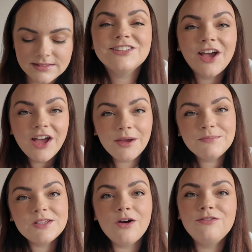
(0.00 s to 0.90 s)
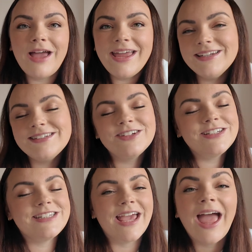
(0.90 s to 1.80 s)
In terms of
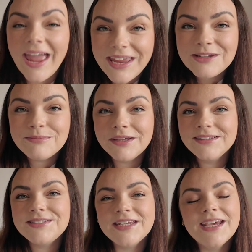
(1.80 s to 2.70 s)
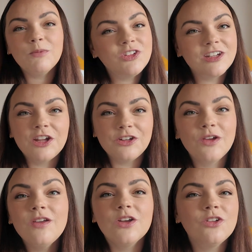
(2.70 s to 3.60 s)
entertainment, I'm watching a new
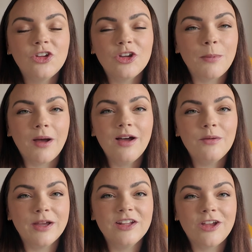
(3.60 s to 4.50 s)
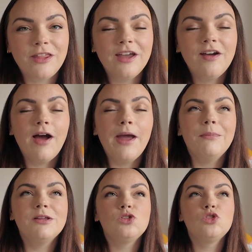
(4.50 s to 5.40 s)
YouTuber, which I think I
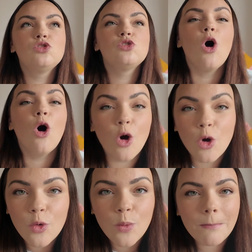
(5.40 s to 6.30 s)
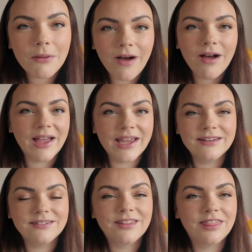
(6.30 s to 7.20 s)
am so
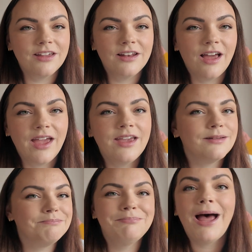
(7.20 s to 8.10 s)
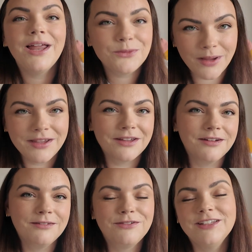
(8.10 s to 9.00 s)
behind the like
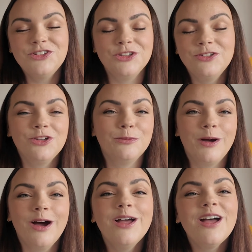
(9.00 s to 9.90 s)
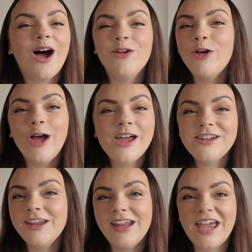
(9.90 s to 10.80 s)
bandwagon for this YouTuber. I've heard
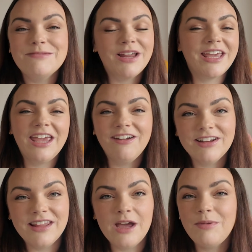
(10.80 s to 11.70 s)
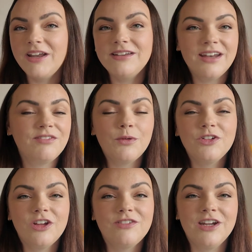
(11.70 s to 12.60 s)
her name like here and there, but I'd never
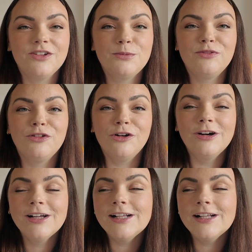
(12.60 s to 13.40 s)
watched her videos before.